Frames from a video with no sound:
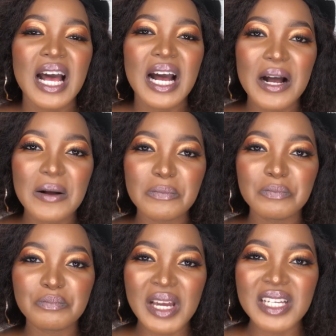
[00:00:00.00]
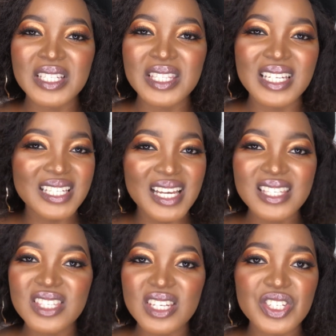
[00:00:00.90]
The
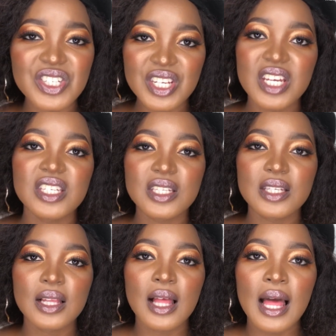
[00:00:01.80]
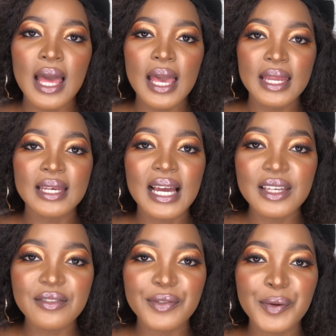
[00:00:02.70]
texture changed, and
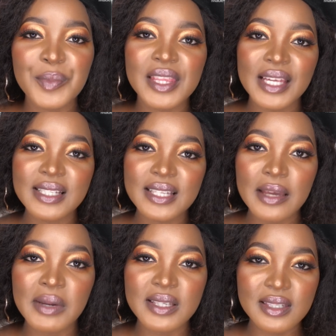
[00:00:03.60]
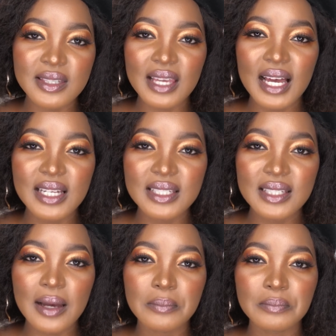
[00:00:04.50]
lucky for me that time my sister had
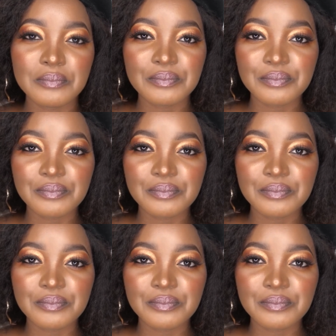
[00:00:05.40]
some